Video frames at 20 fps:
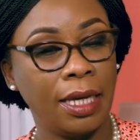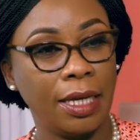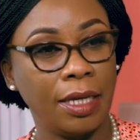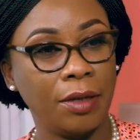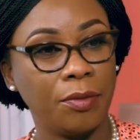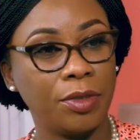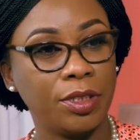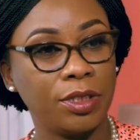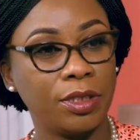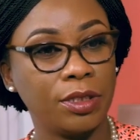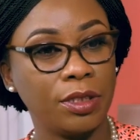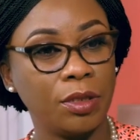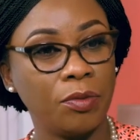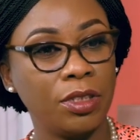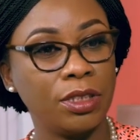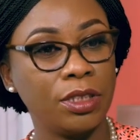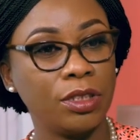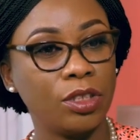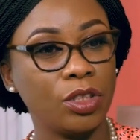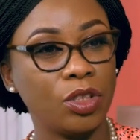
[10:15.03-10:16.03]
it
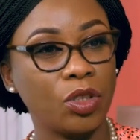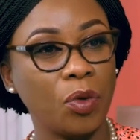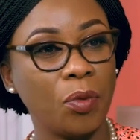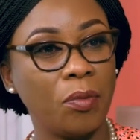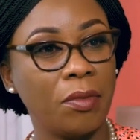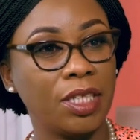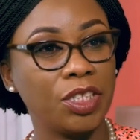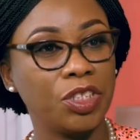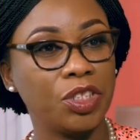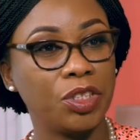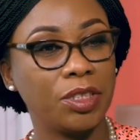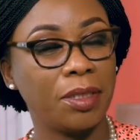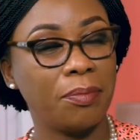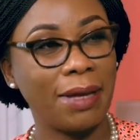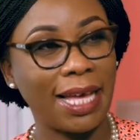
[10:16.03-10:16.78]
wasn't so much the